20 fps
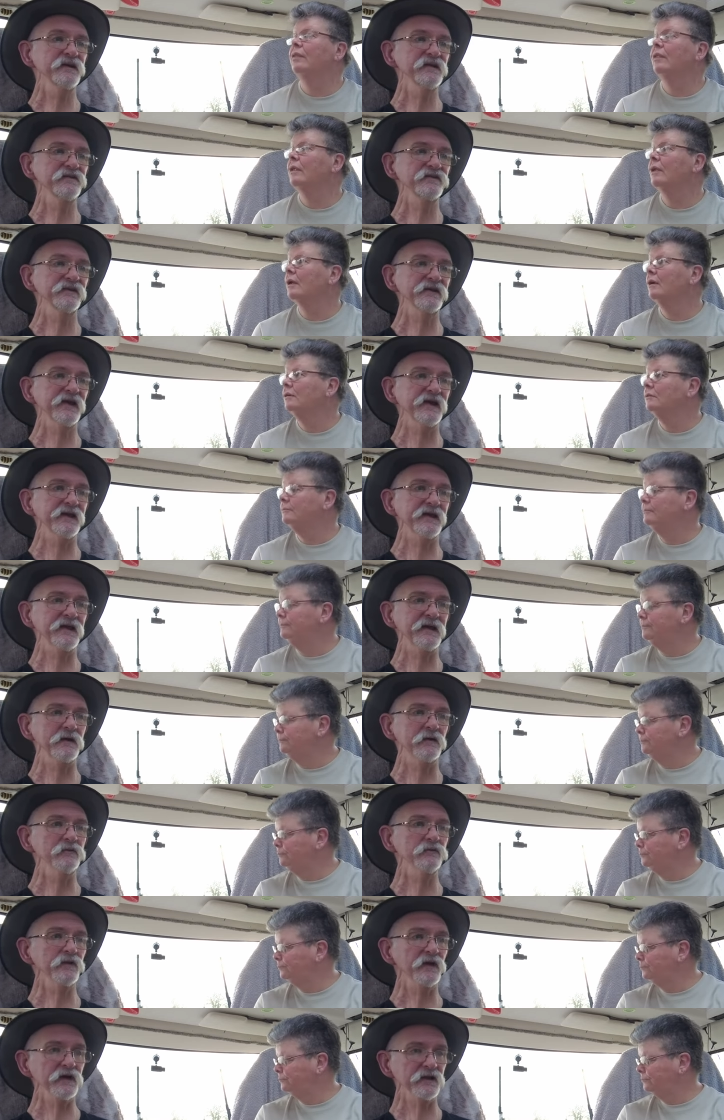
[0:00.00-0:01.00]
Speaker 1: need to get
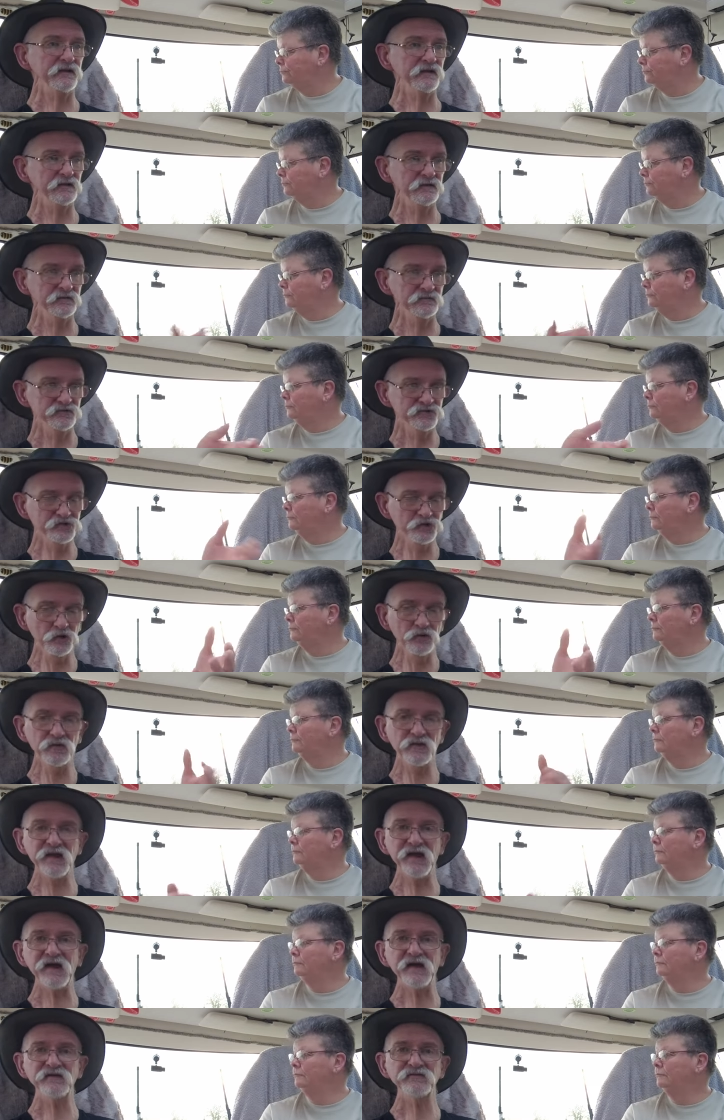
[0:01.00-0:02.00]
out, I can shut
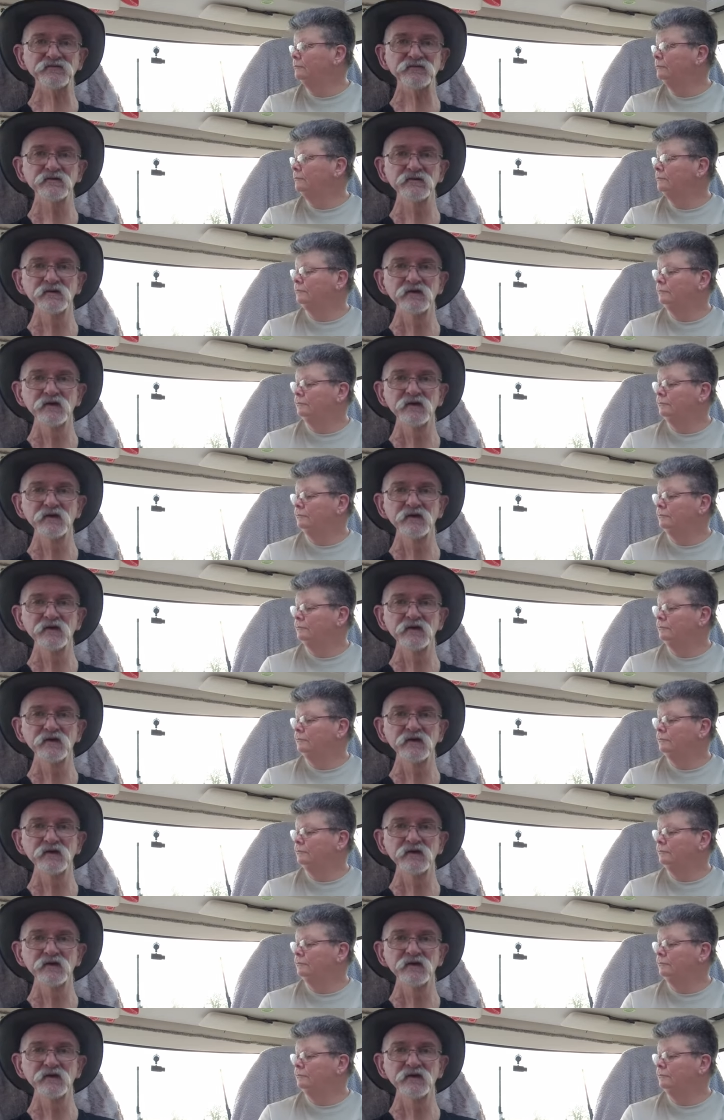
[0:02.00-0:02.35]
that